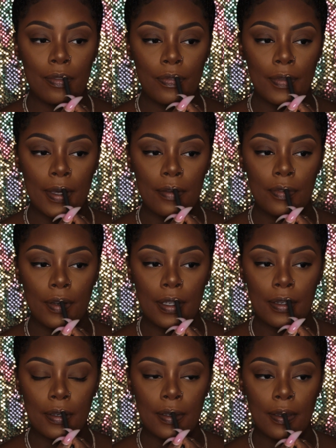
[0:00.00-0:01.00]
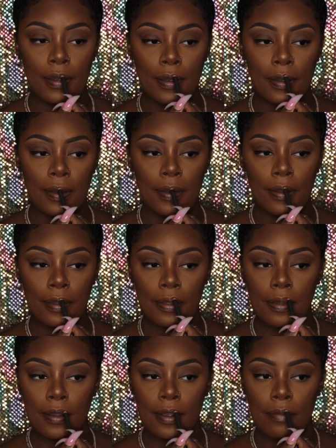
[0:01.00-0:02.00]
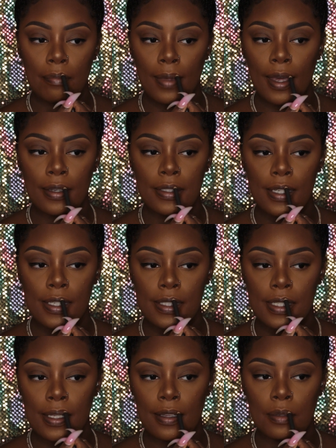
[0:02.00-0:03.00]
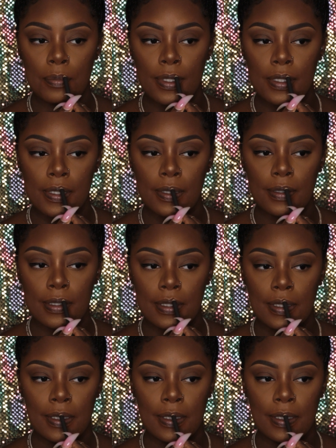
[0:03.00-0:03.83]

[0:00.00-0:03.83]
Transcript: favorite, the MAC Chestnut Lip Pencil.